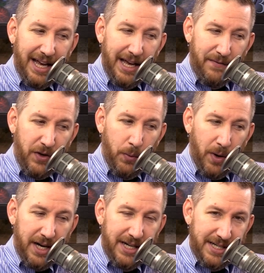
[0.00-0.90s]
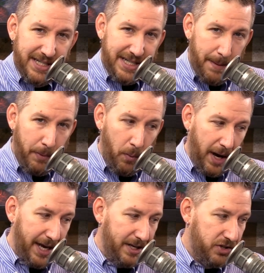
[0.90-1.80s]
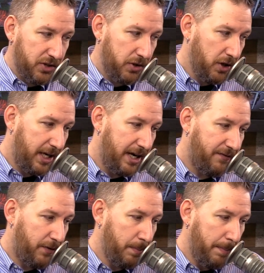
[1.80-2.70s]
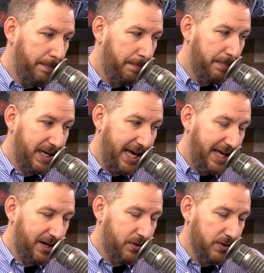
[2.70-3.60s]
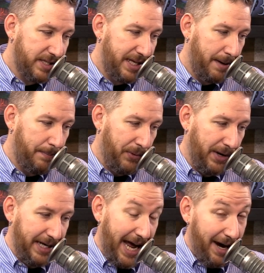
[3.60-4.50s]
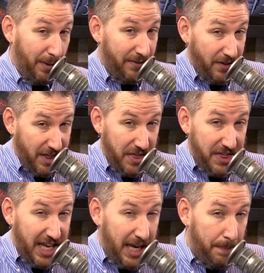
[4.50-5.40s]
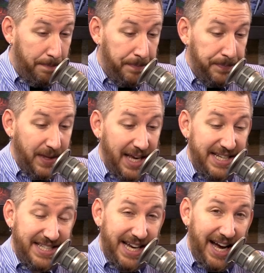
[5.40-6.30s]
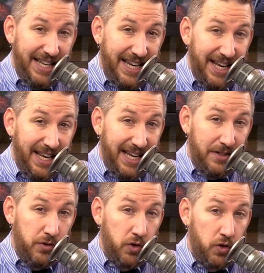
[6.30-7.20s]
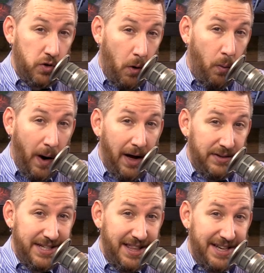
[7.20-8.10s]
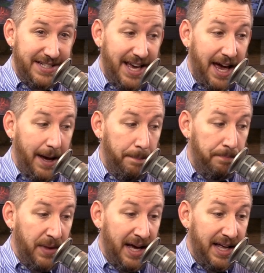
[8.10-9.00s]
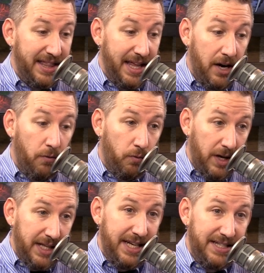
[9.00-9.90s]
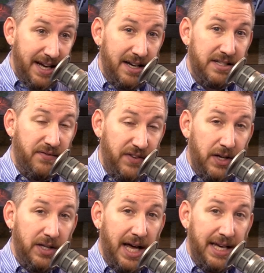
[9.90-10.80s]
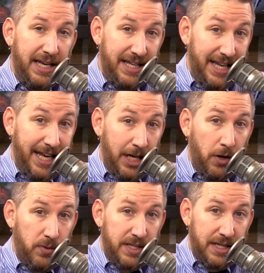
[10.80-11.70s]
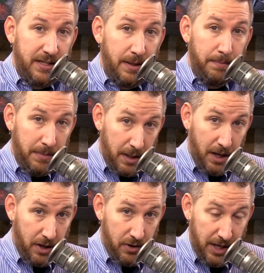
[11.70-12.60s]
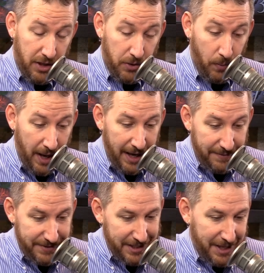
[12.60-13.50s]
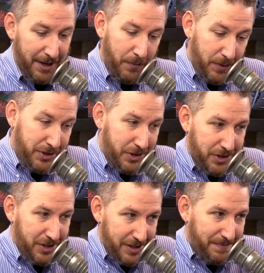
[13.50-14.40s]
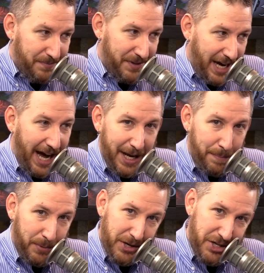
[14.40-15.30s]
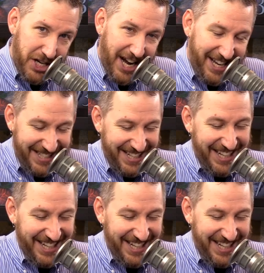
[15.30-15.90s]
If you wanted to step away and just look at it from a mechanical standpoint. However, the theme is tied in so well to this game that it really does feel like an ecosystem underneath the waves, which I appreciate.